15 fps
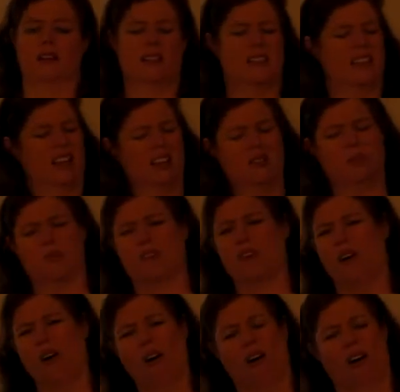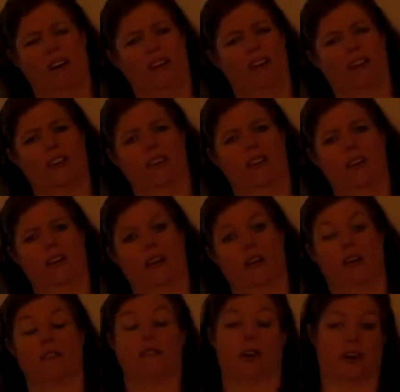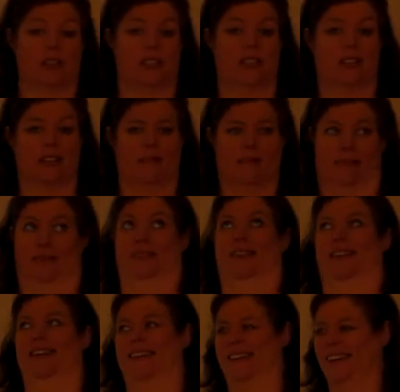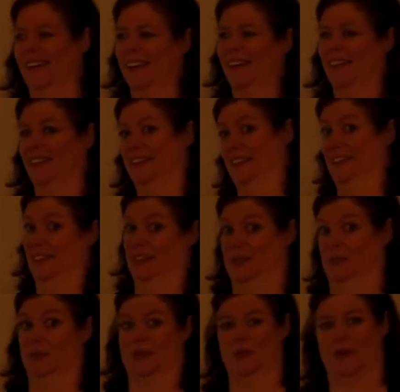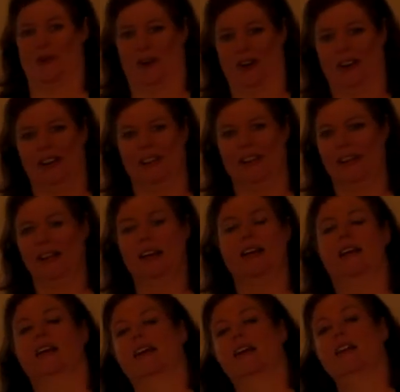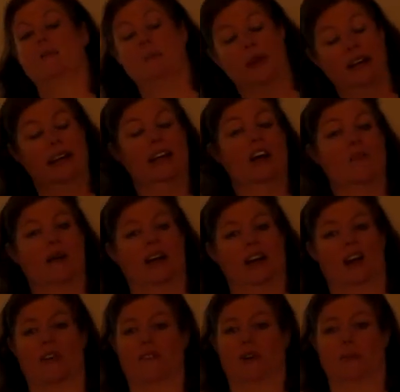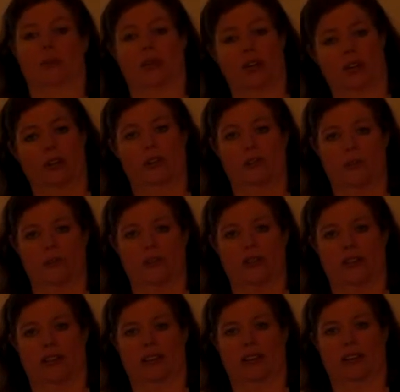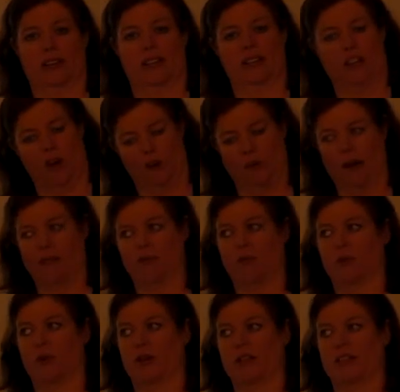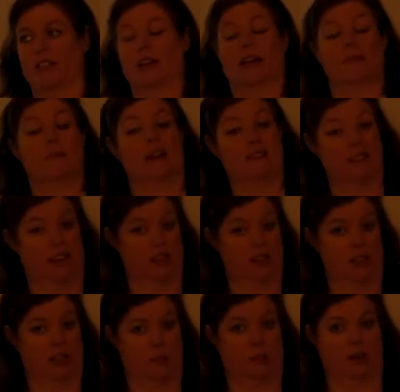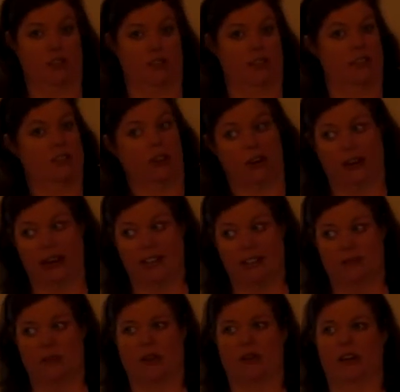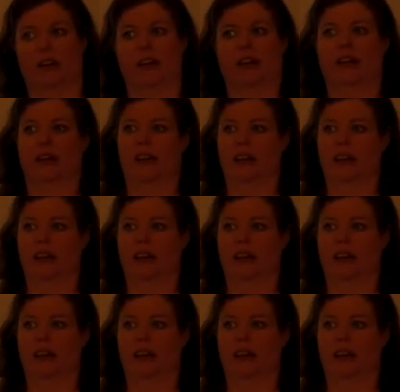"This test was hard," versus "This test was hard." Depending on my nonverbal cues, the tone of my voice, my facial expressions, sarcasm noted,